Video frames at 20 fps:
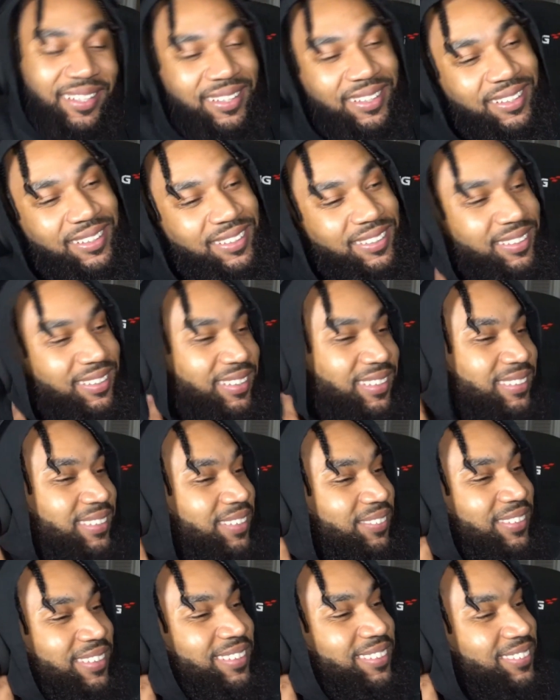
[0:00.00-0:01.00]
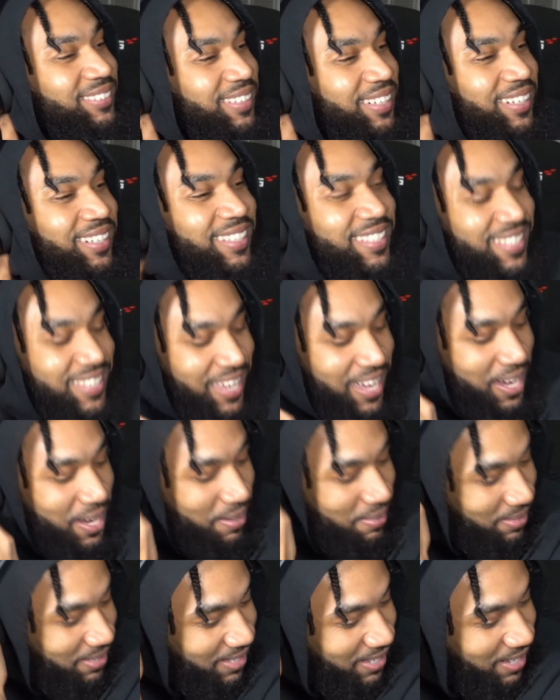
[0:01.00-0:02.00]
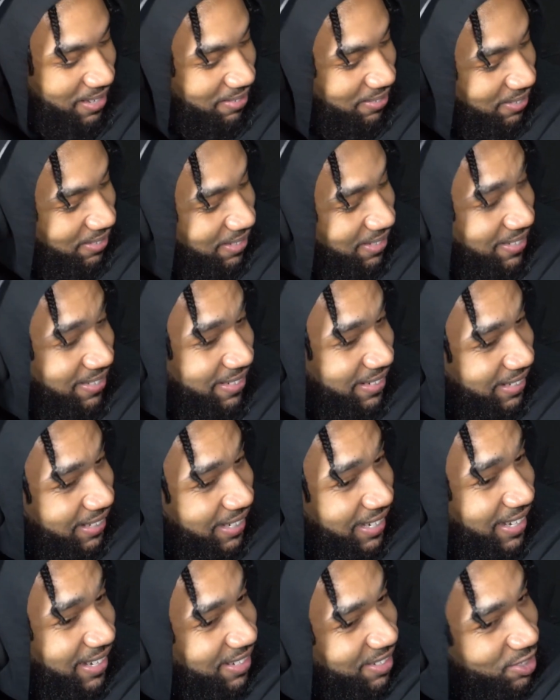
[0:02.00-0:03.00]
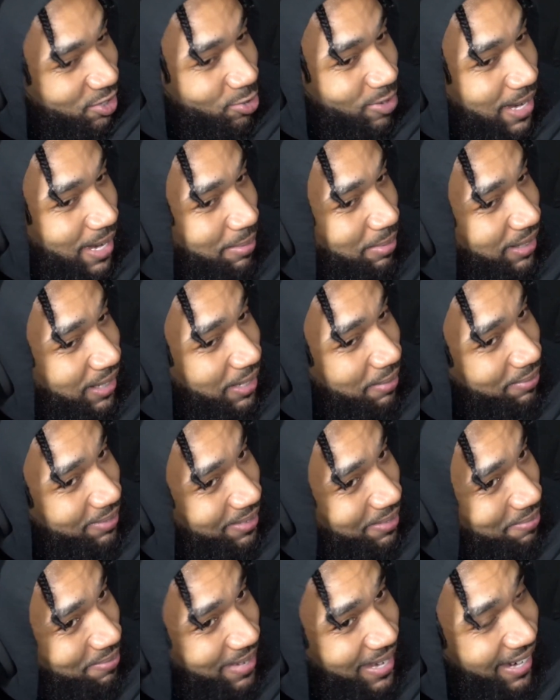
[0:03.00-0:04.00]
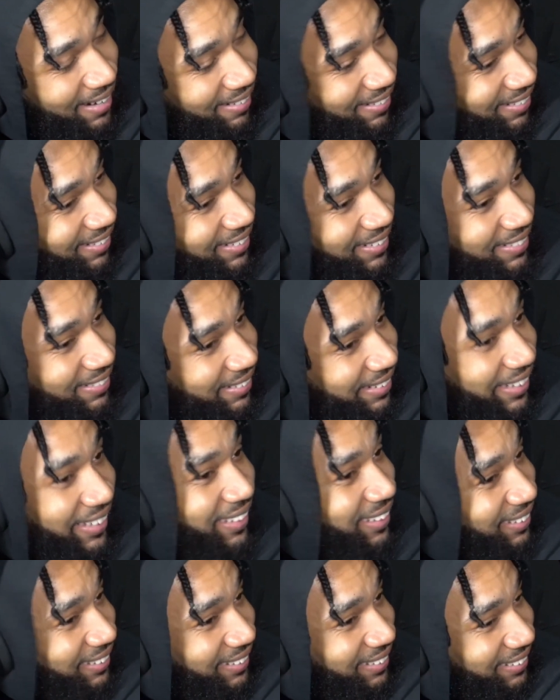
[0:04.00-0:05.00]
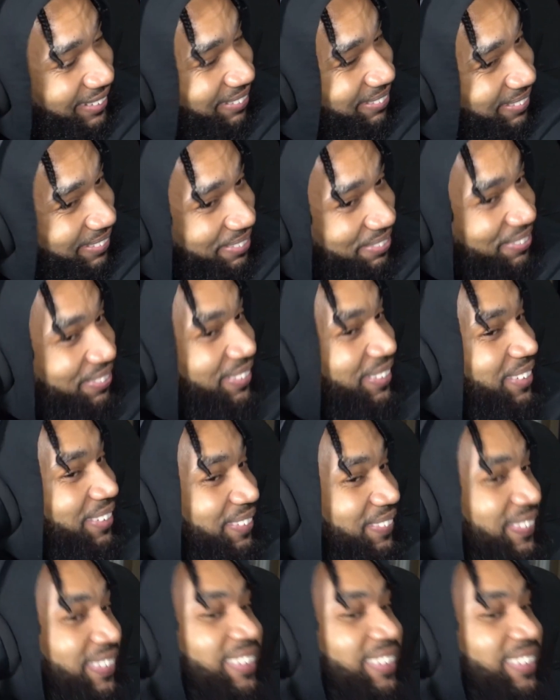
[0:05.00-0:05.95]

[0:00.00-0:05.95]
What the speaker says: You know what I'm saying? We going to turn these cams off real quick. Y'all can squabble up in the back real quick. Yeah, you feel me?